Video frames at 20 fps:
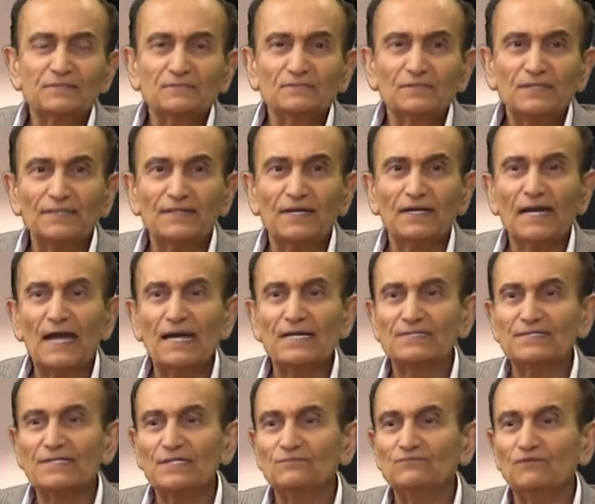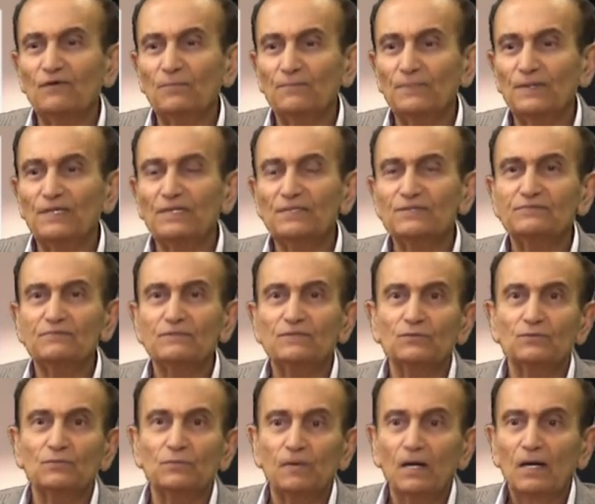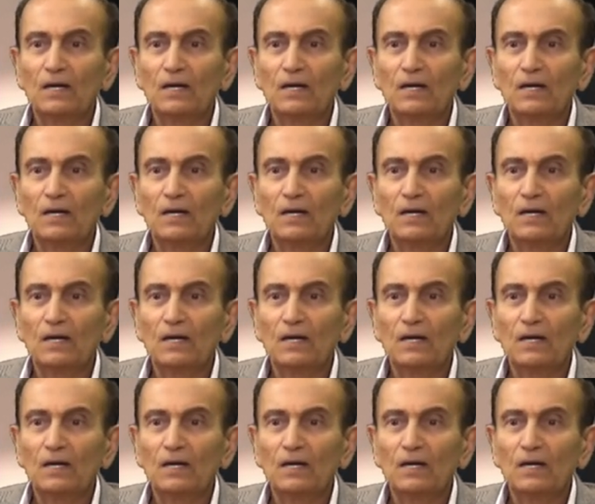we take actions for peace, we do